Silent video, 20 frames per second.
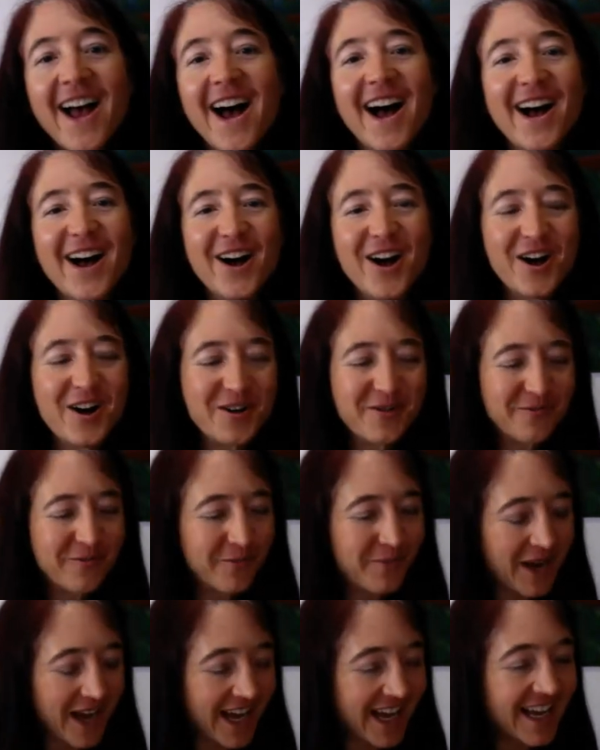um,
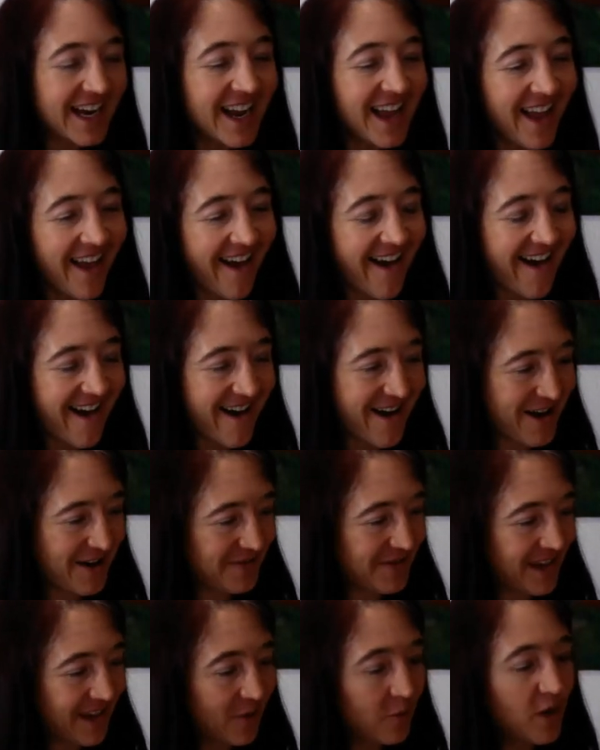but uh,
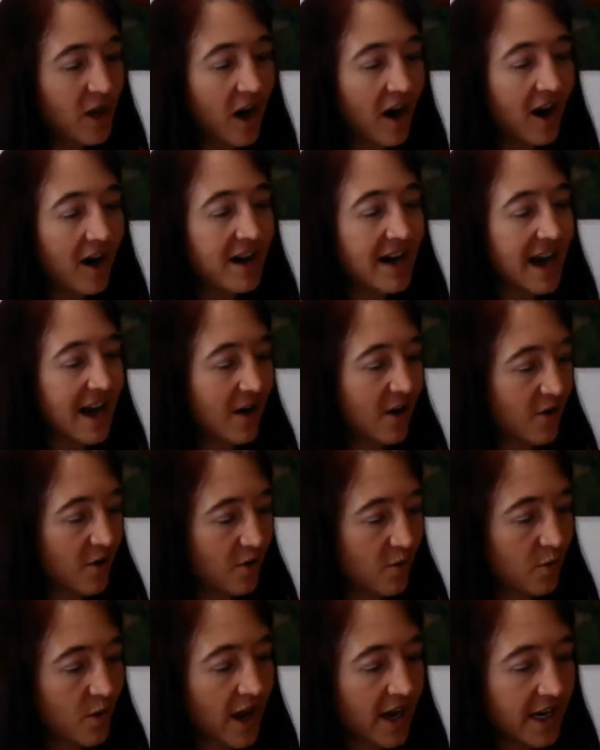that we are now
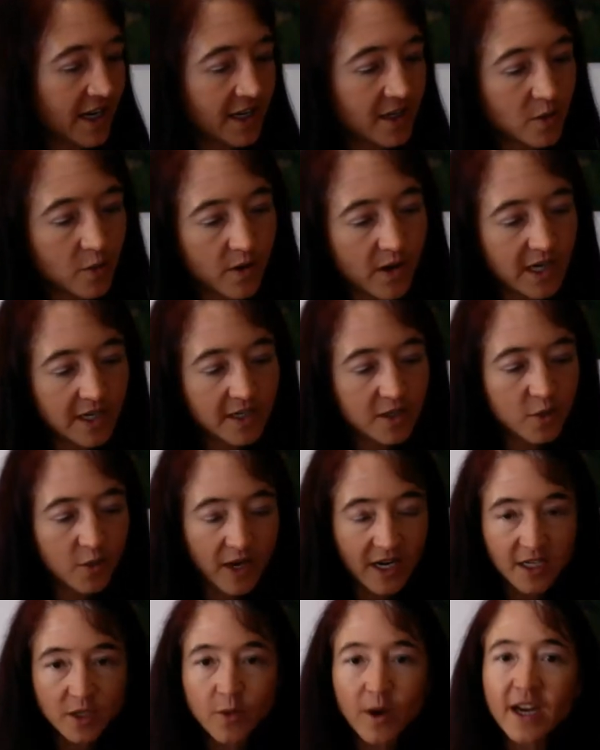writing in 20,
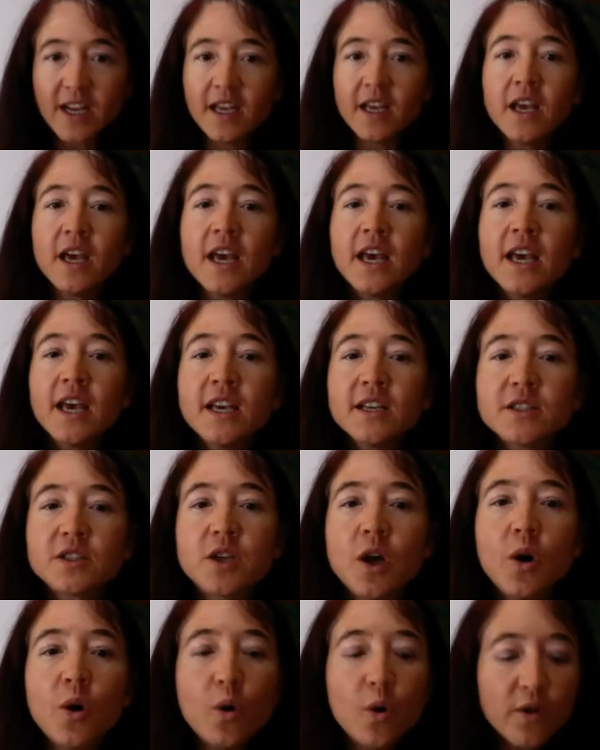2020. So
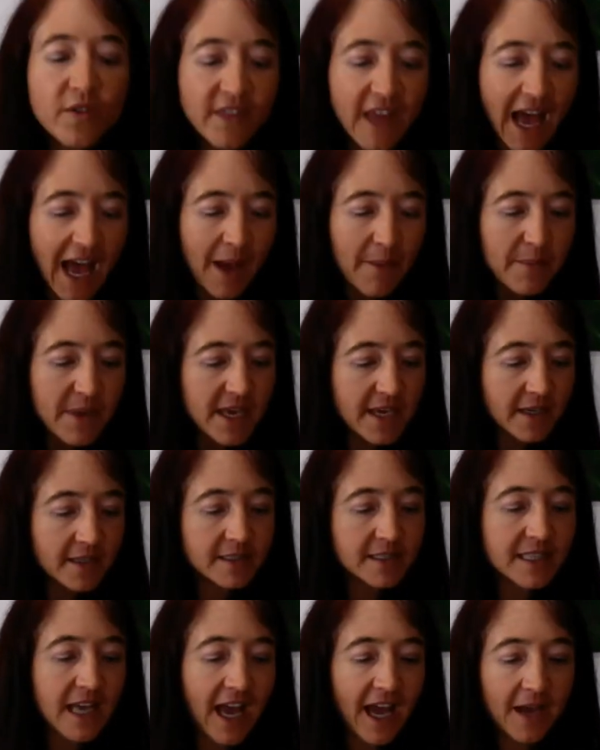so that being
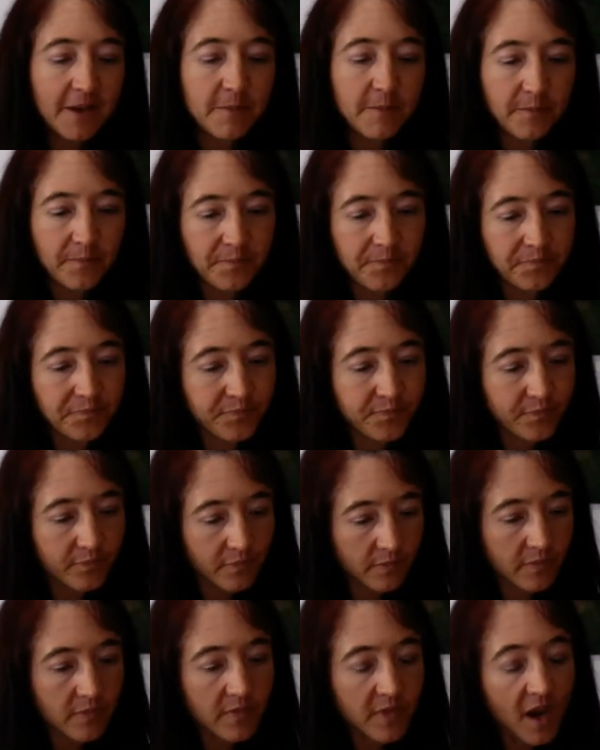said,
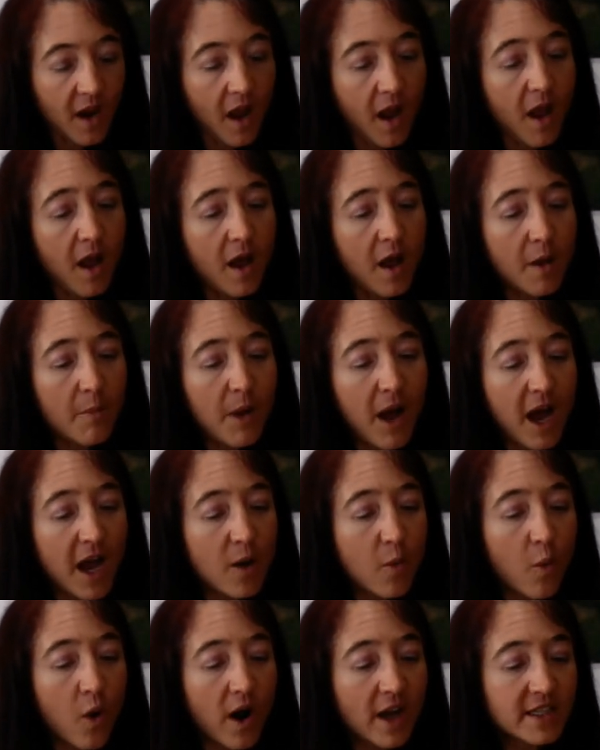um, I
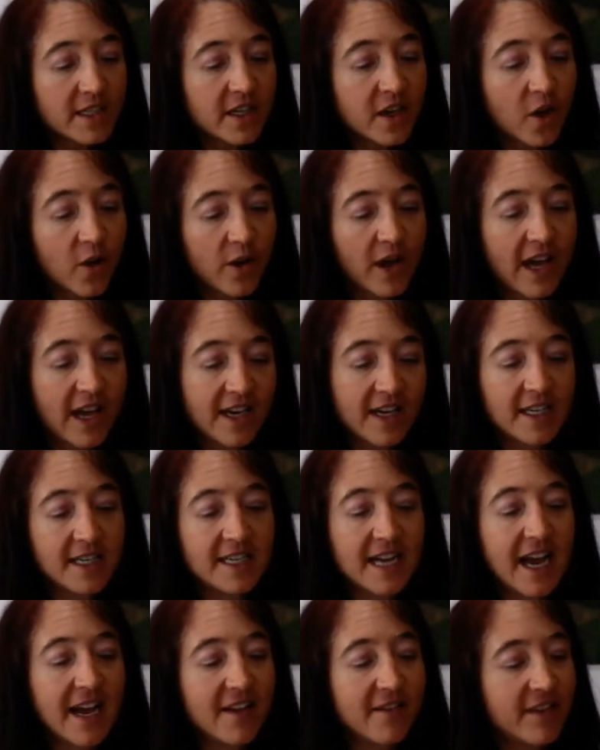want to go ahead and
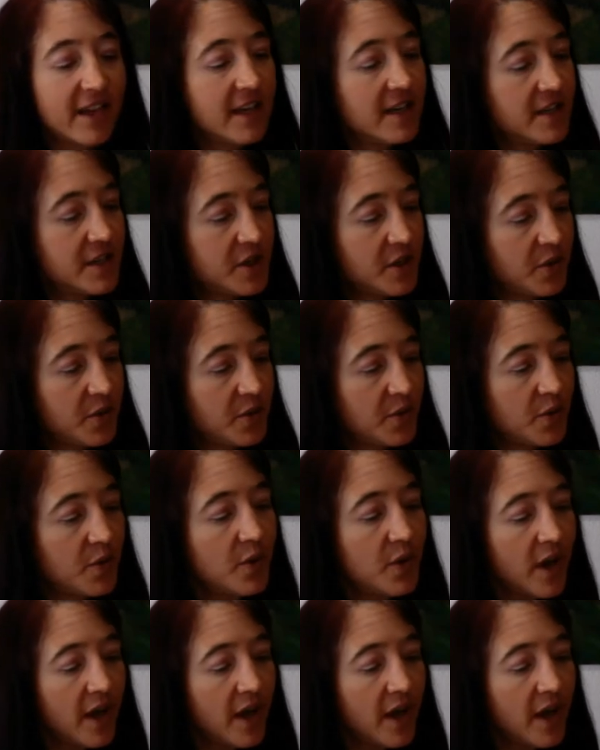dive into